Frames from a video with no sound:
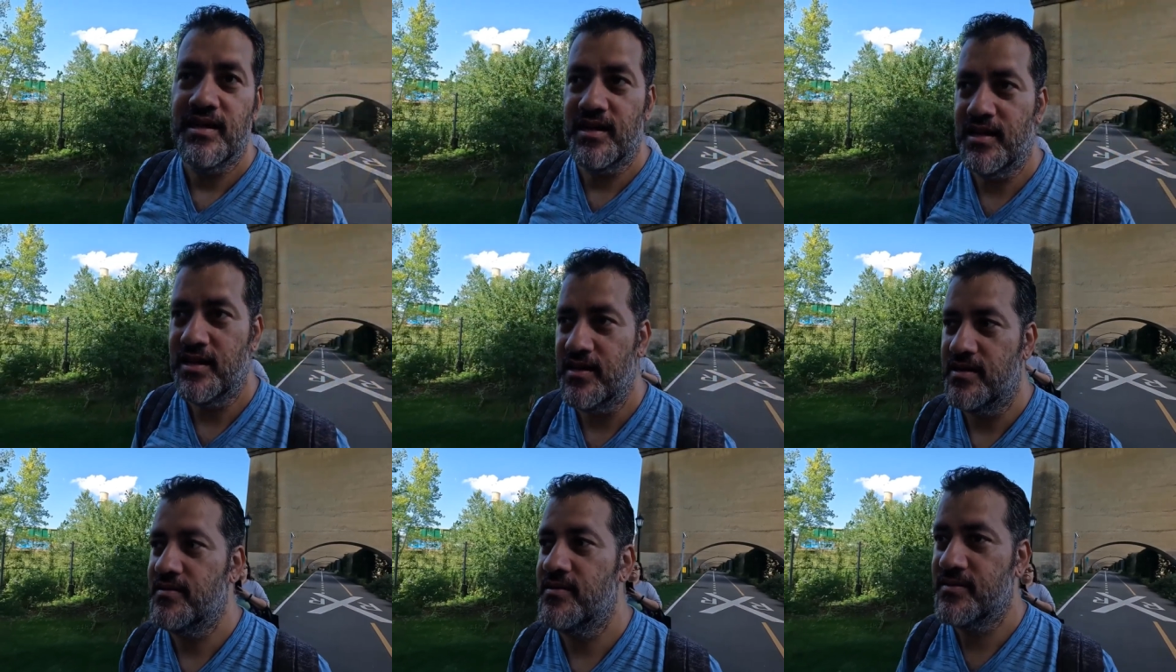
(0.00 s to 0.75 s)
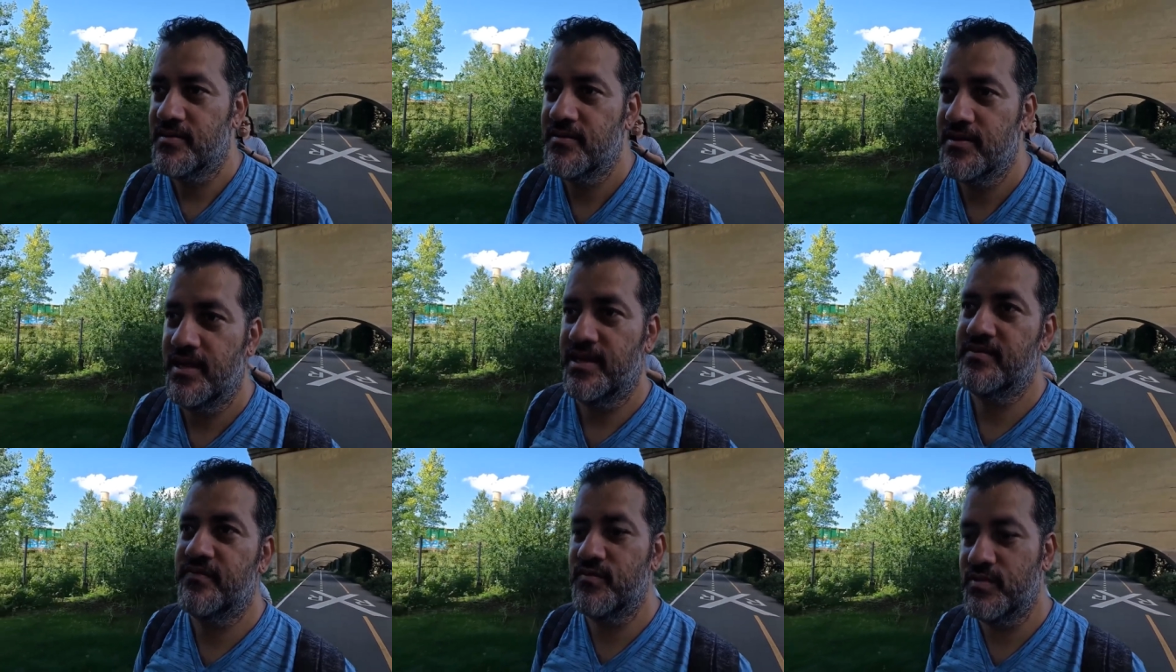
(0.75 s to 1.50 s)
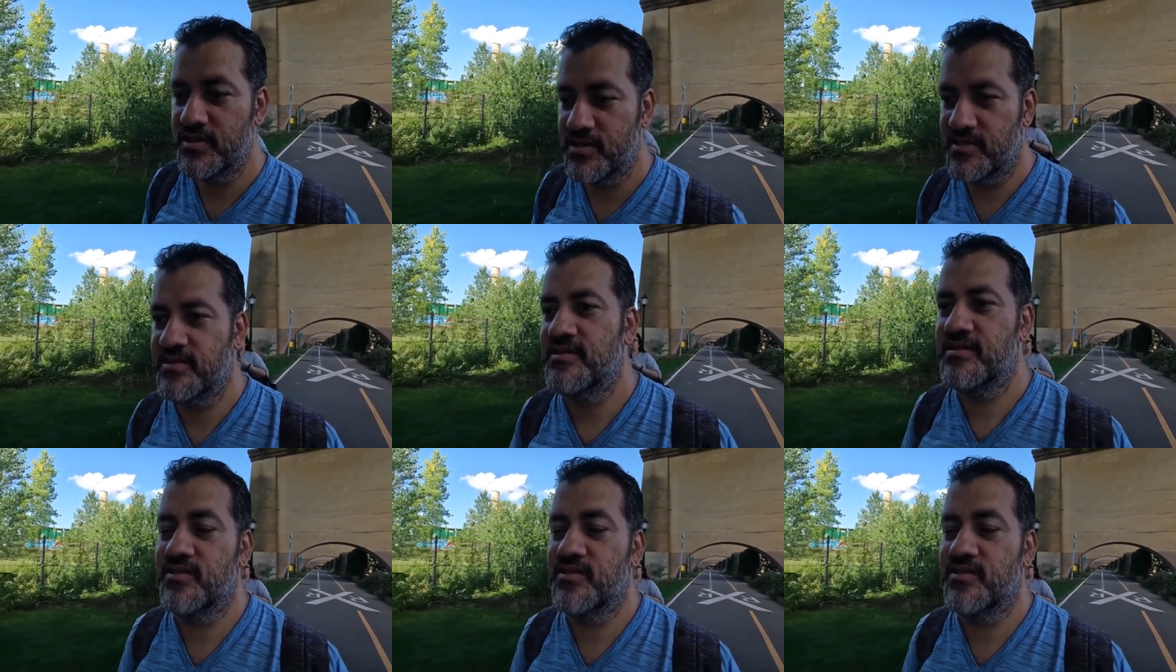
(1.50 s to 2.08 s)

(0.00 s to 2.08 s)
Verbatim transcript: uh last few months.